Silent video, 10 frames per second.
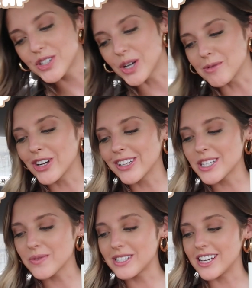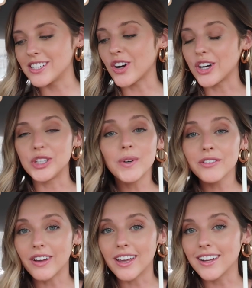description on this one says, are you a
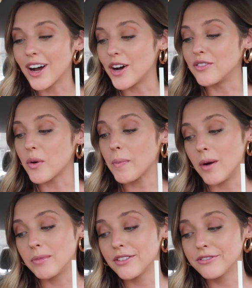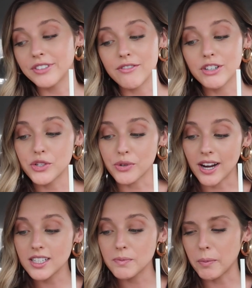fan of pumpkin flavored
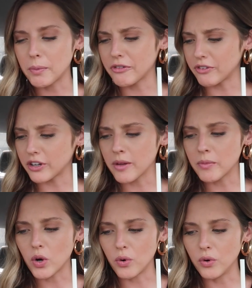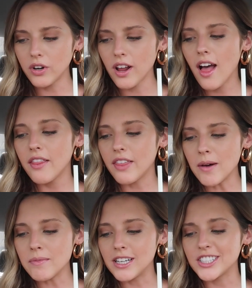drinks but prefer them cold?
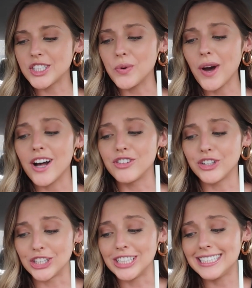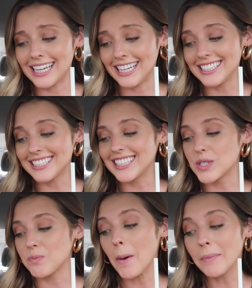That means you have good taste.
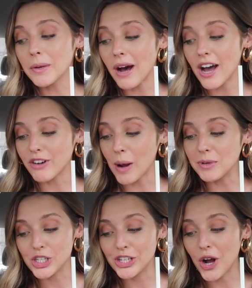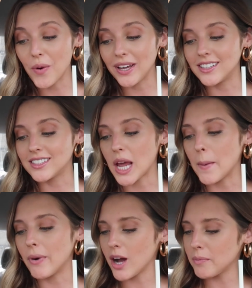This pumpkin pie frappuccino is a
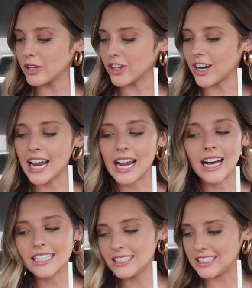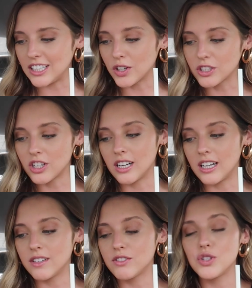popular and icy
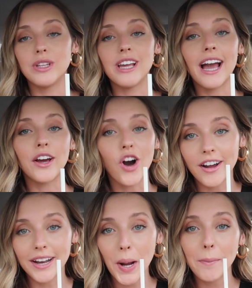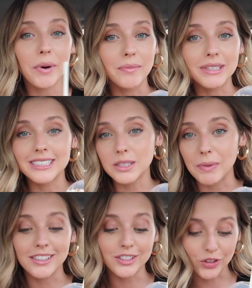alternative to the iconic pumpkin
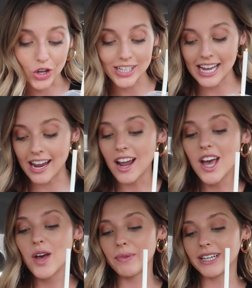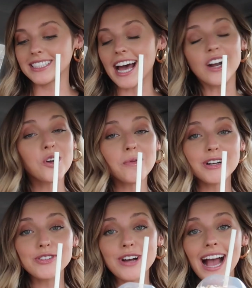spice latte. Because I don't know
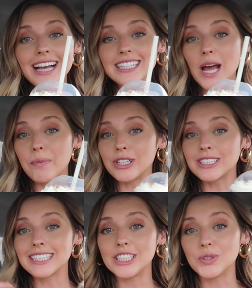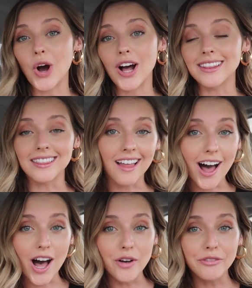about you guys, I personally do not
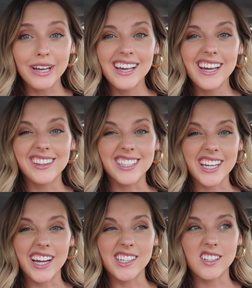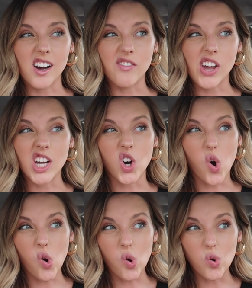love the taste of a
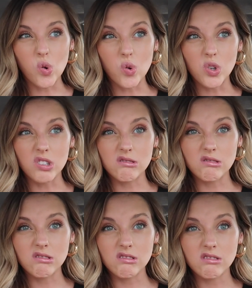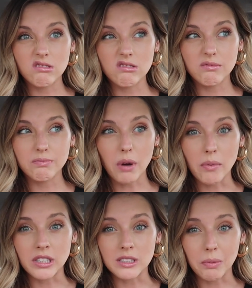cold
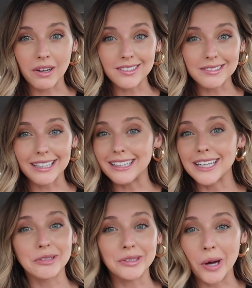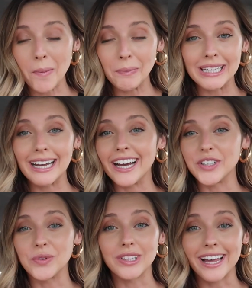pumpkin spice. Like, that's just not me. I
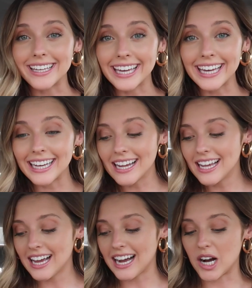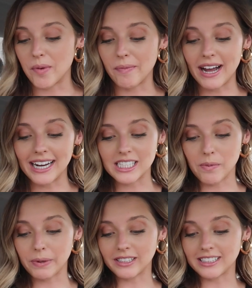don't like it. I
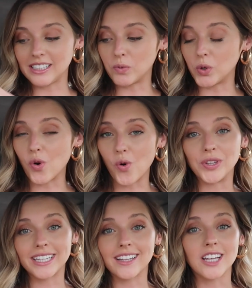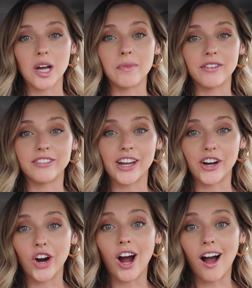typically will only get them if they
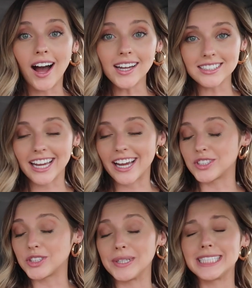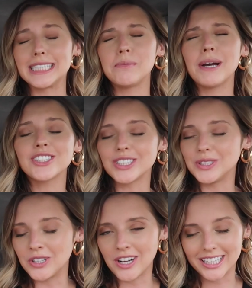are hot. I also especially
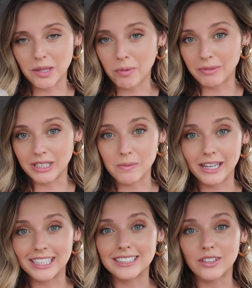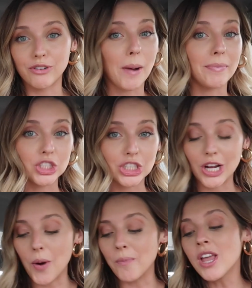do not like the pumpkin spice
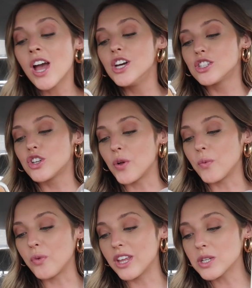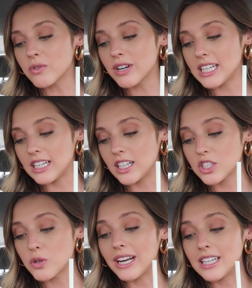frappuccino. So this one right here,
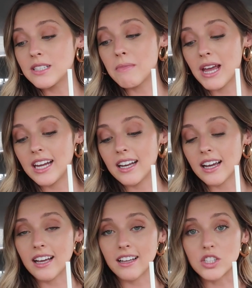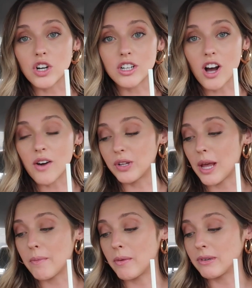so it is made, it starts off with
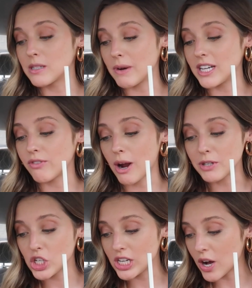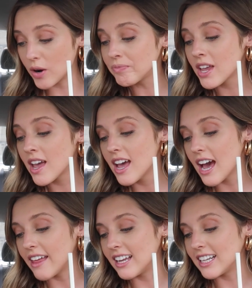a pumpkin spice frappuccino,
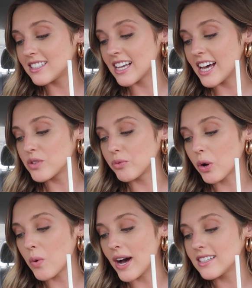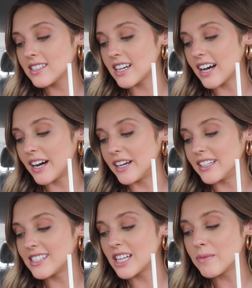and then it says request
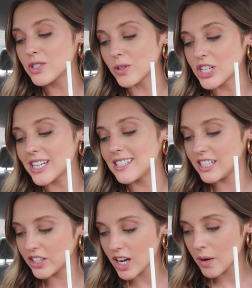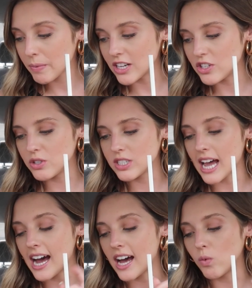cinnamon dolce syrup, and you just
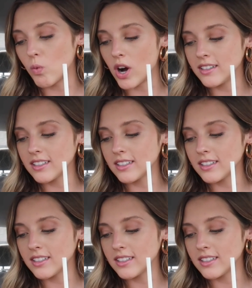add one